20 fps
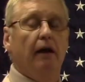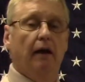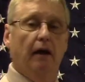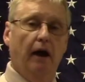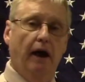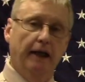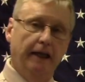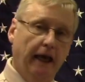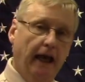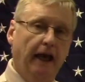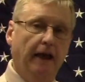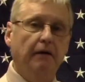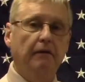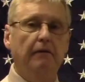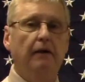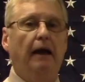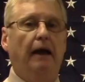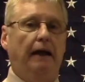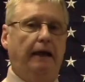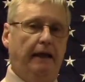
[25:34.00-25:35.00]
Again,
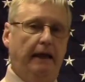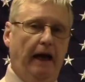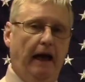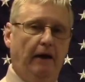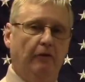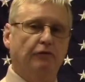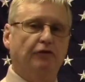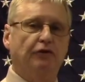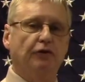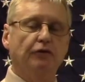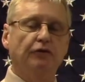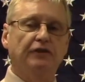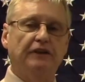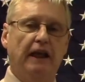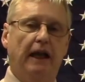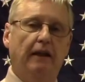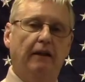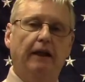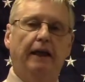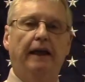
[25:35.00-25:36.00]
counsel
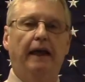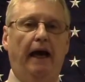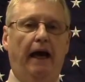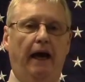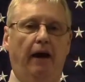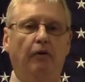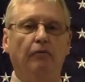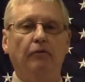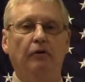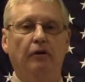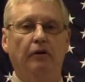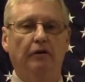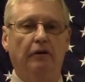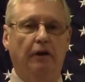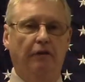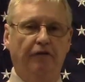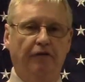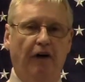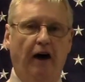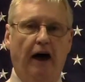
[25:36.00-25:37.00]
selling out
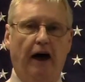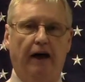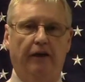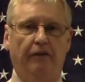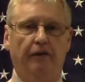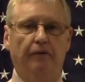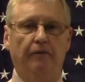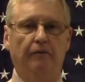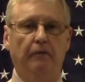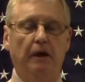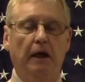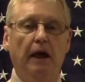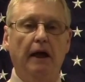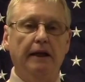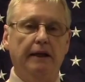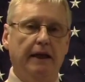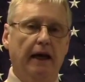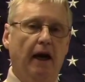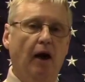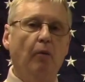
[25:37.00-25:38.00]
the father.
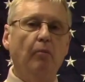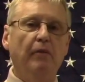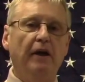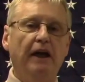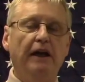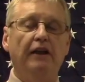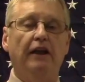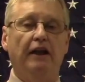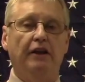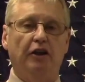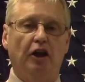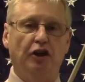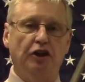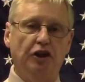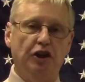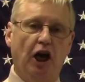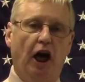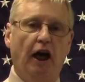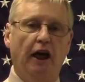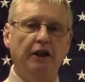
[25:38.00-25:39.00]
Tell me that the
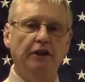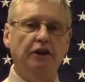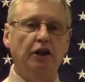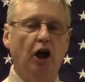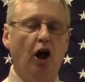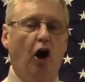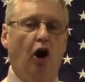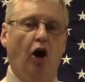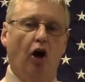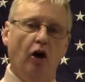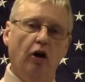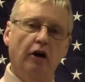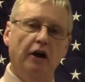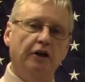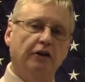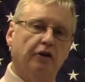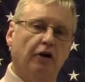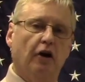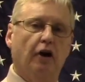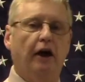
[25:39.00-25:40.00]
judge, her
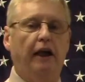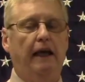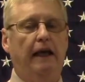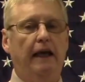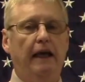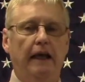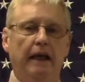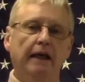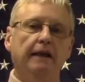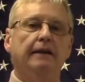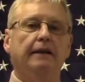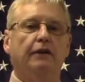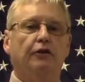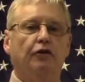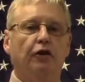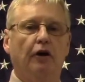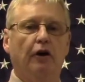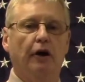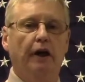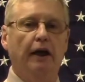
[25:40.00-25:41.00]
attorney, and his
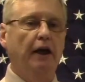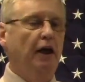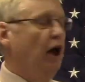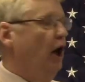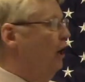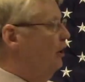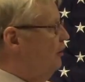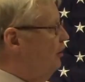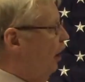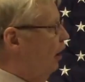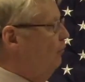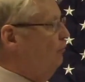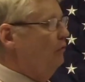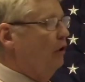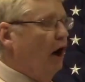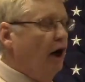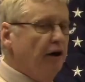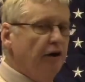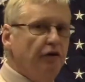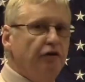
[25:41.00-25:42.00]
attorney don't
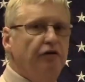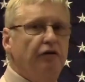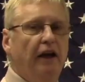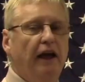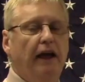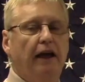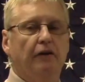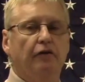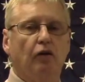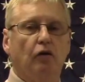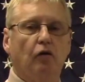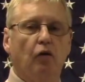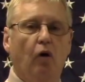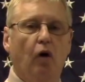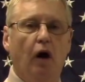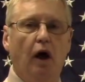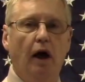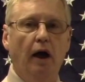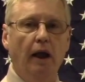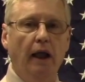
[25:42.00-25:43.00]
understand the
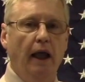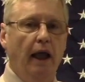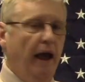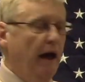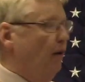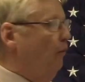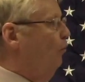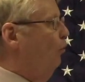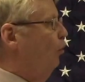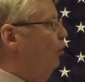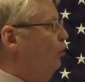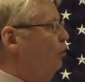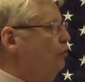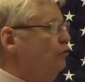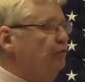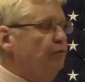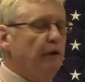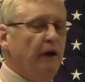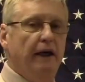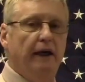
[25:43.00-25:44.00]
law and
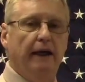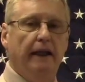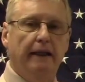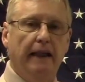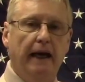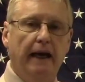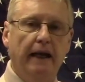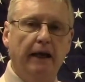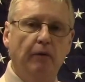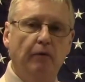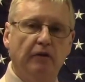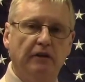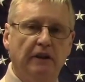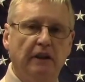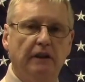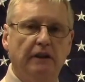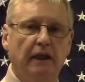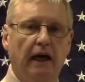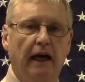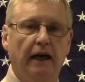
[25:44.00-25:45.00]
that he was
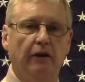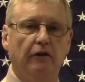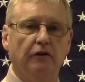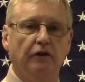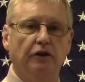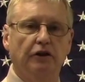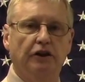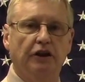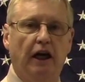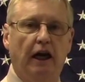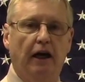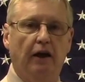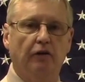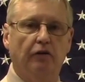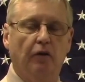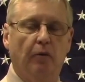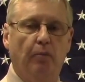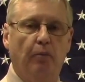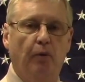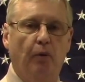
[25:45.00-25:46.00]
entitled to child
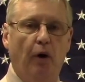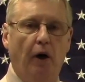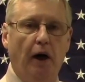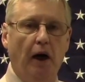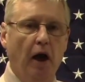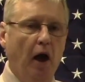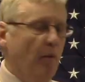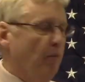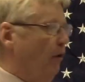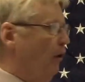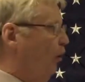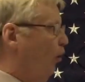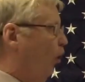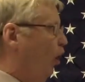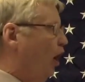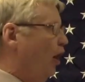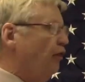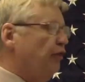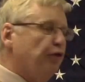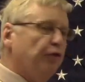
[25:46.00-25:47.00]
support. But
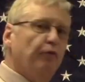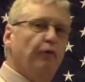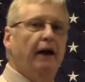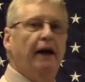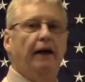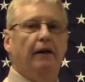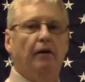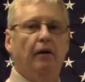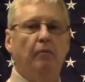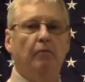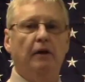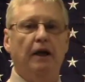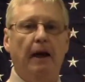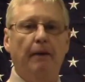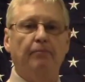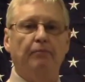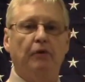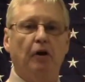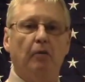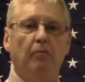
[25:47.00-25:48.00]
all three of them
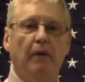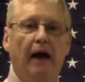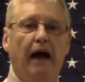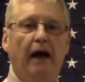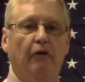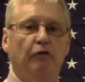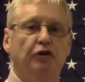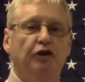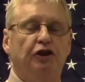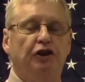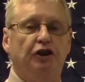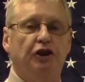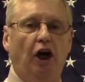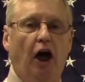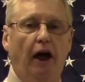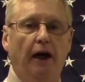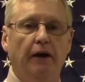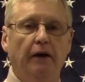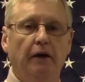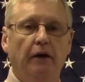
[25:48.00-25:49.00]
kept their mouths
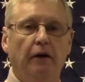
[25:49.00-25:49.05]
shut.